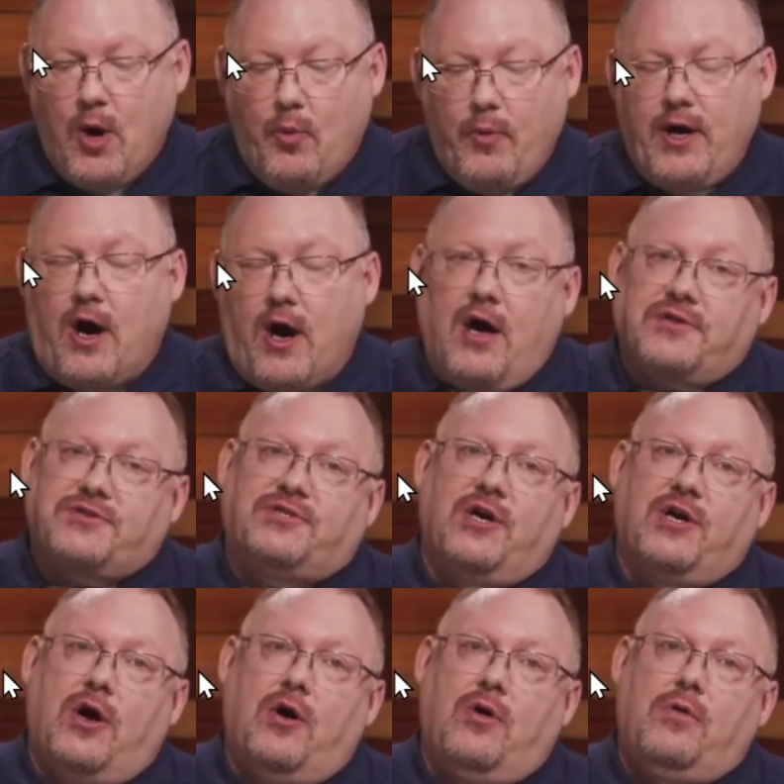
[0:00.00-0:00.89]
We
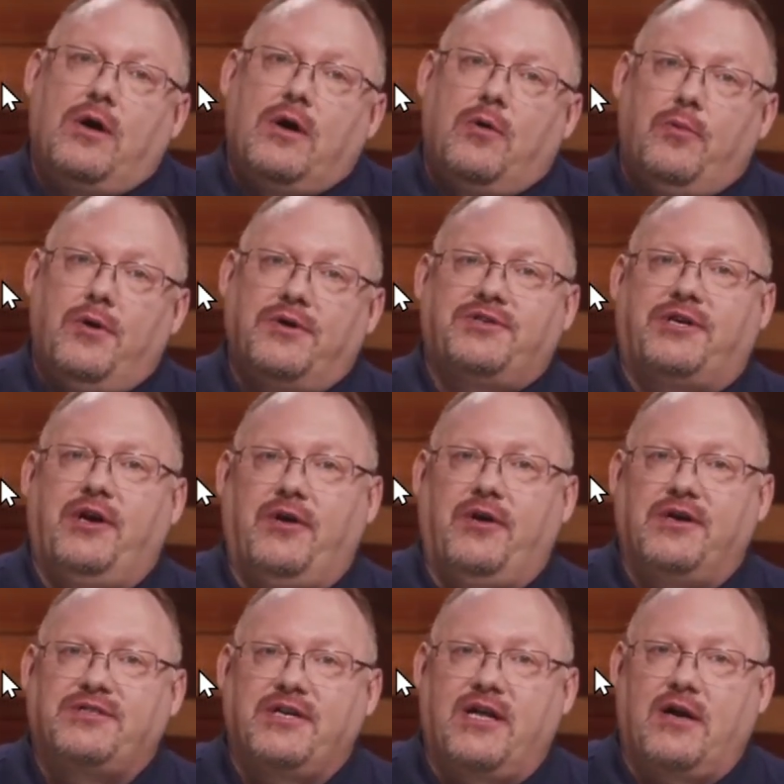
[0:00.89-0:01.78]
also, with
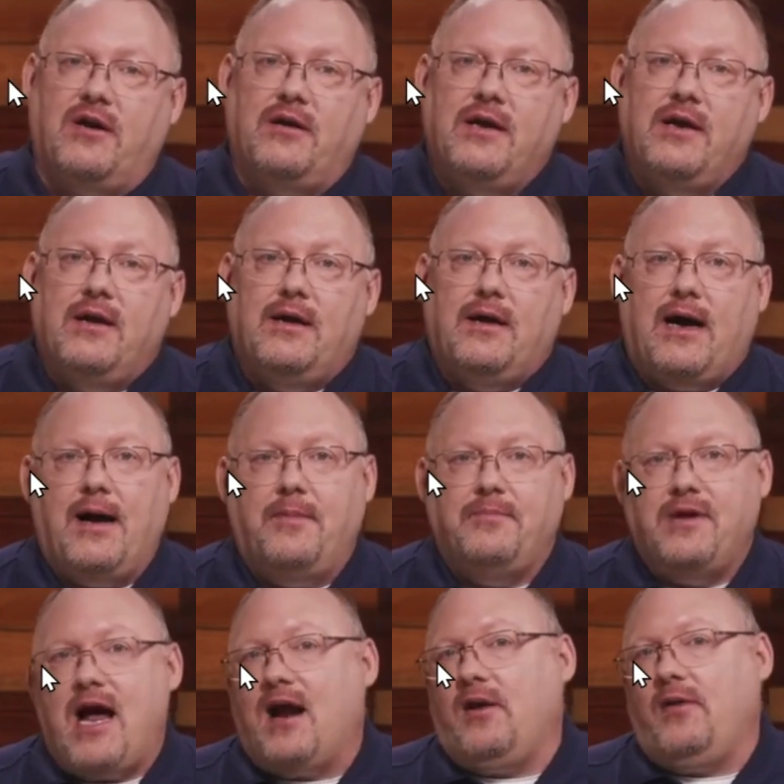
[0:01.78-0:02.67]
Security Center,
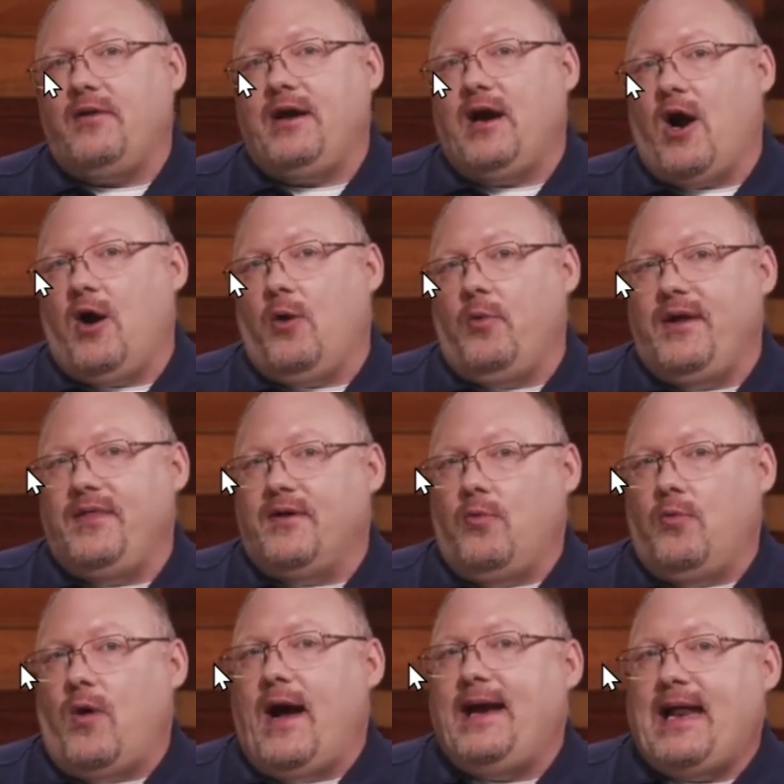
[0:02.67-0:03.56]
not only are we
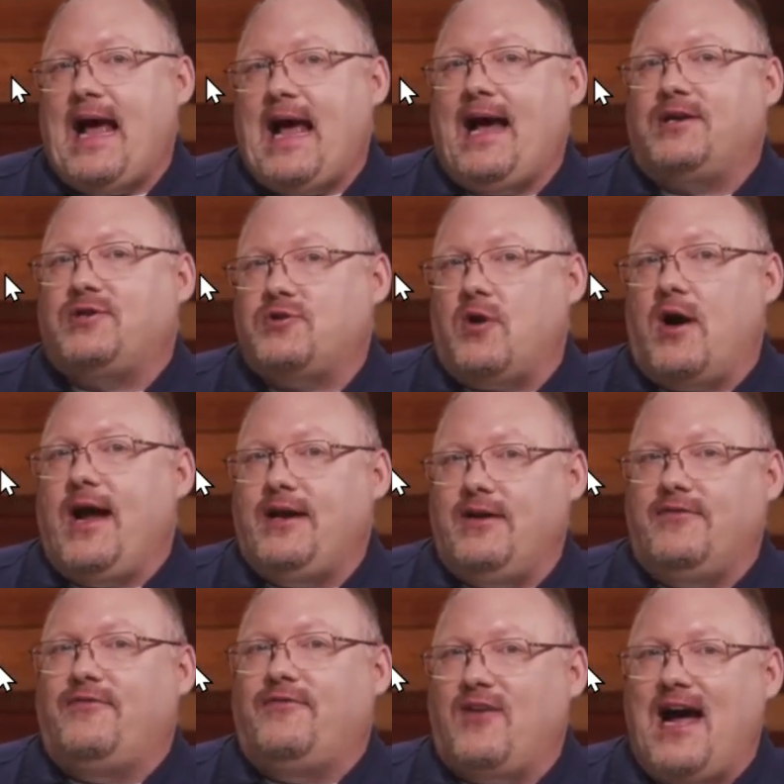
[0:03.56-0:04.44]
the white hat trying
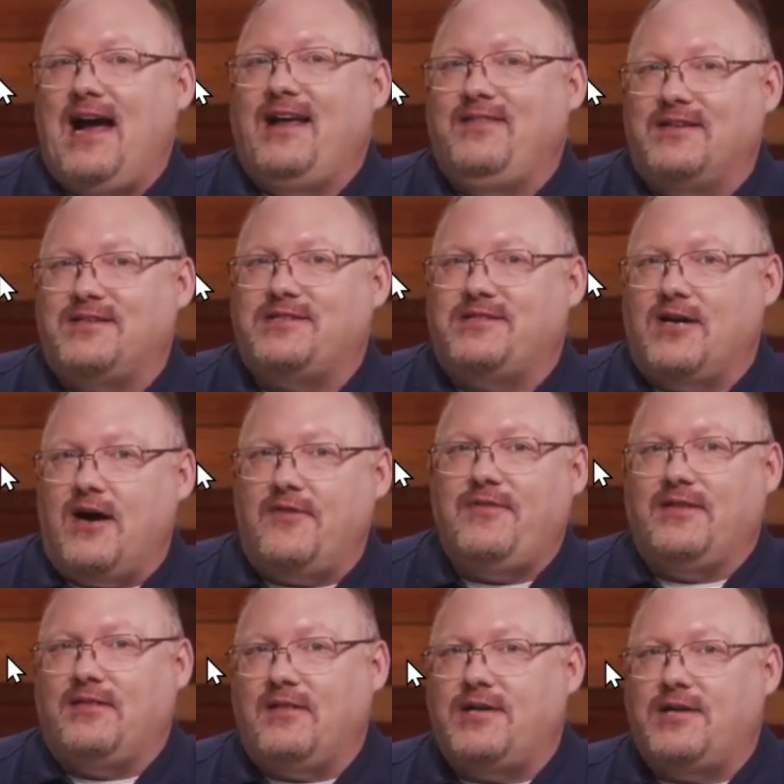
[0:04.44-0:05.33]
to find the
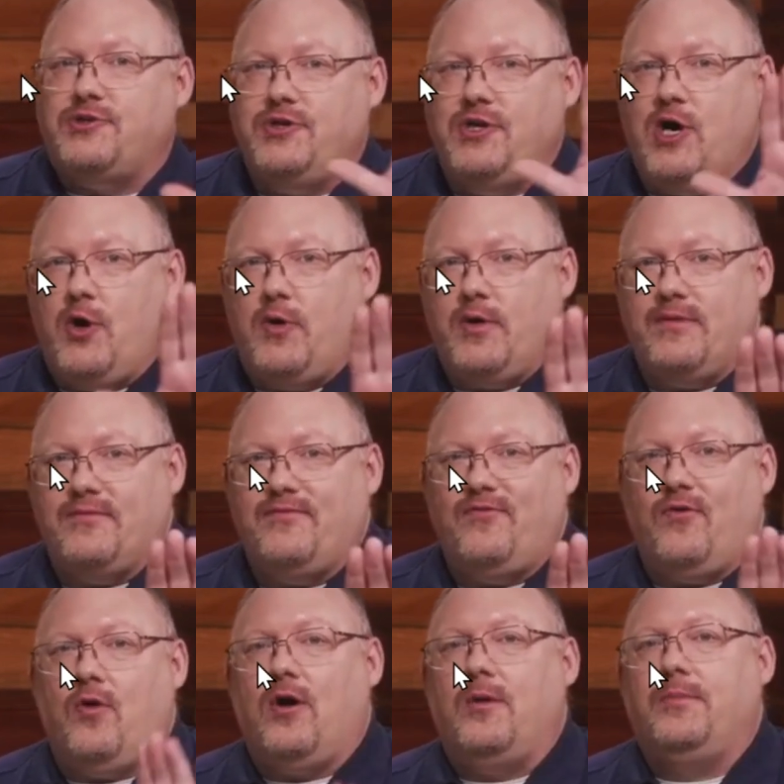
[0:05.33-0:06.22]
stuff and let you know and
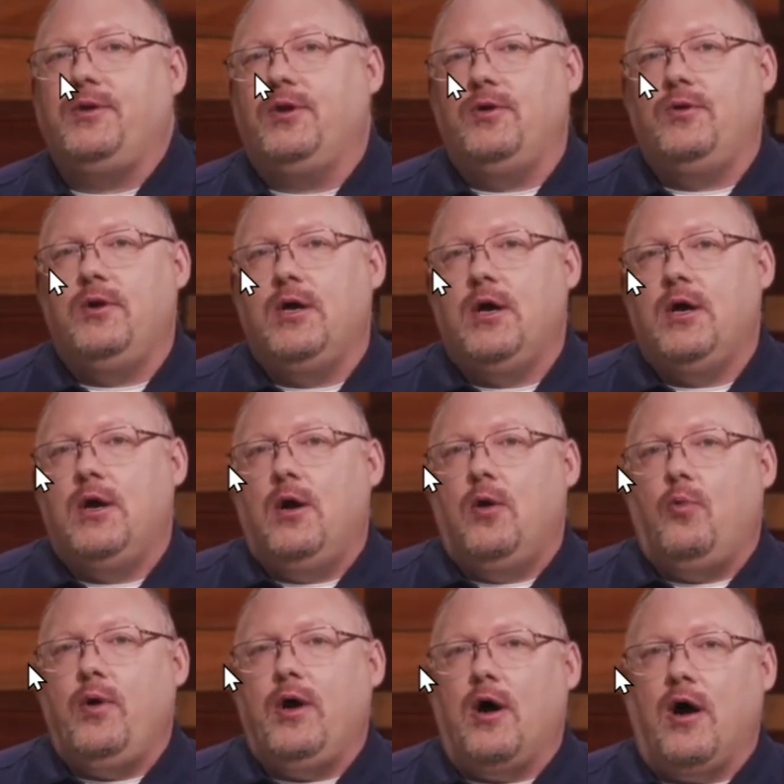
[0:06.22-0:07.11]
inform you,
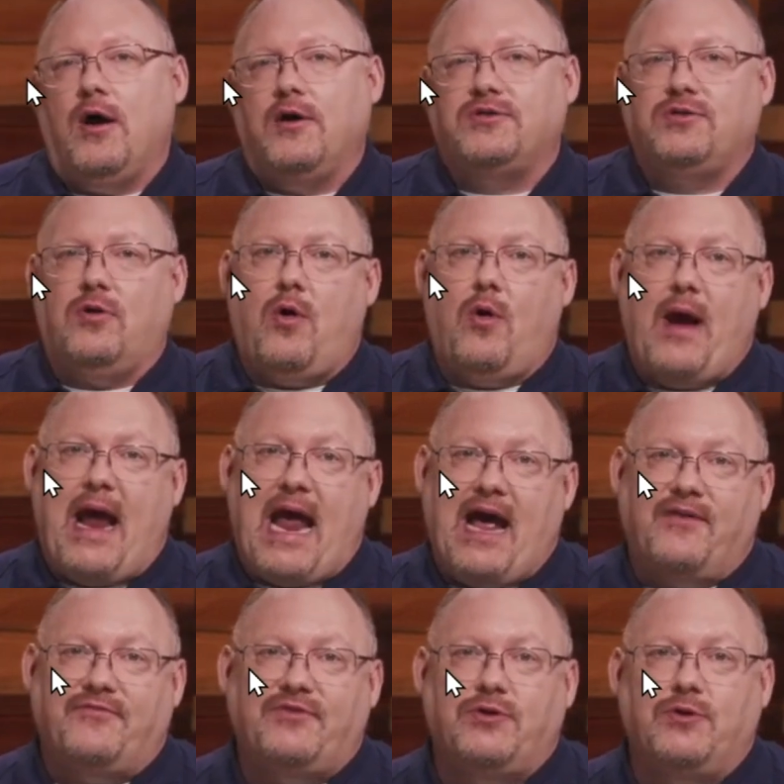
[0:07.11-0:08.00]
we also
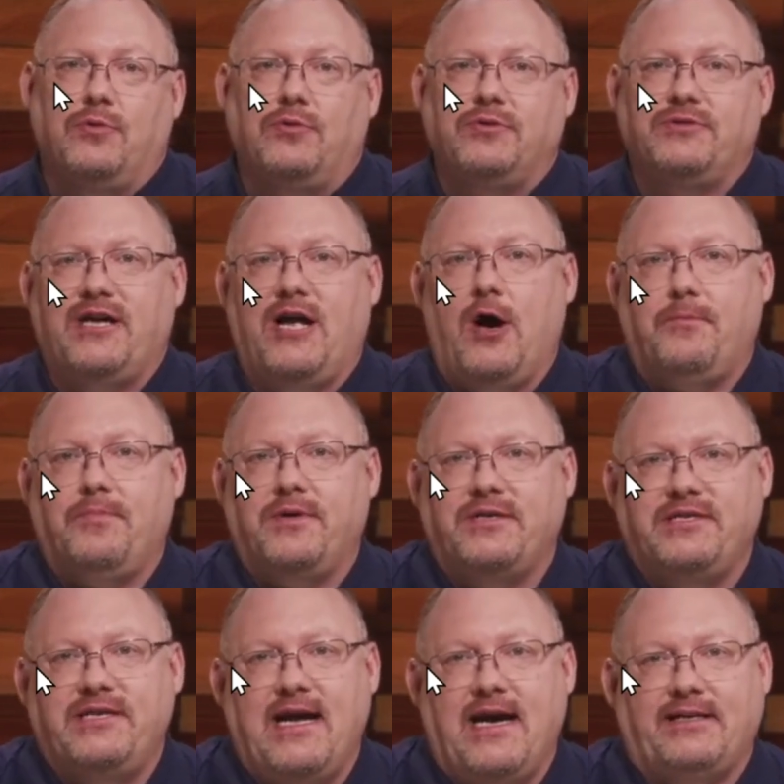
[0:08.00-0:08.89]
have tools to help
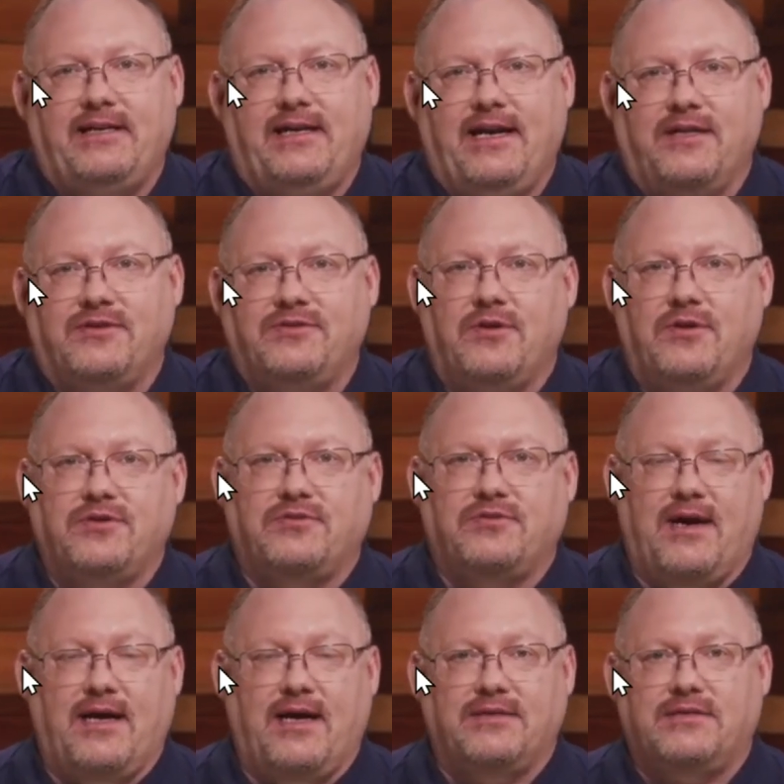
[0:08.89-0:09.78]
protect against those
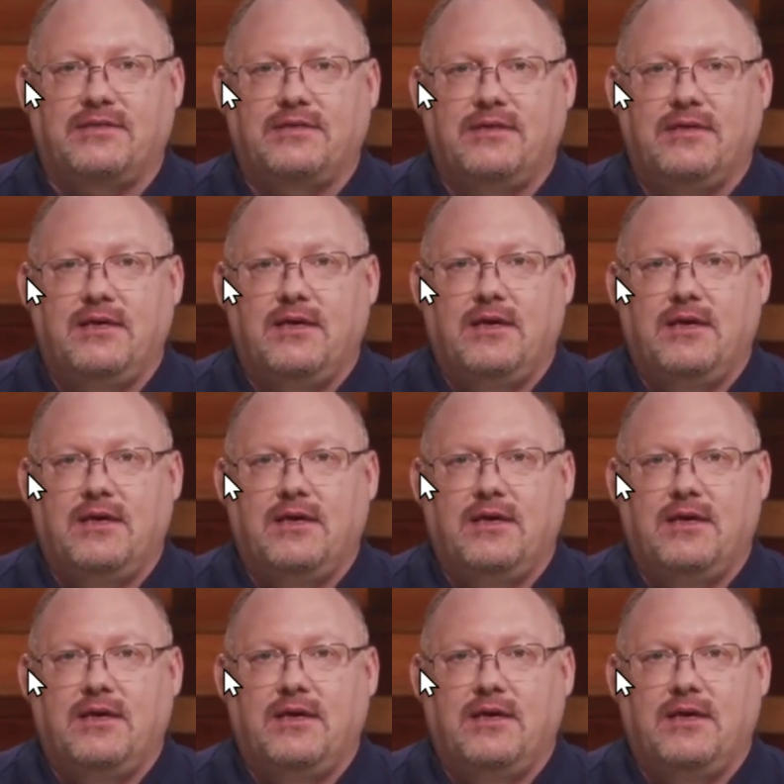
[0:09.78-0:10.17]
threats.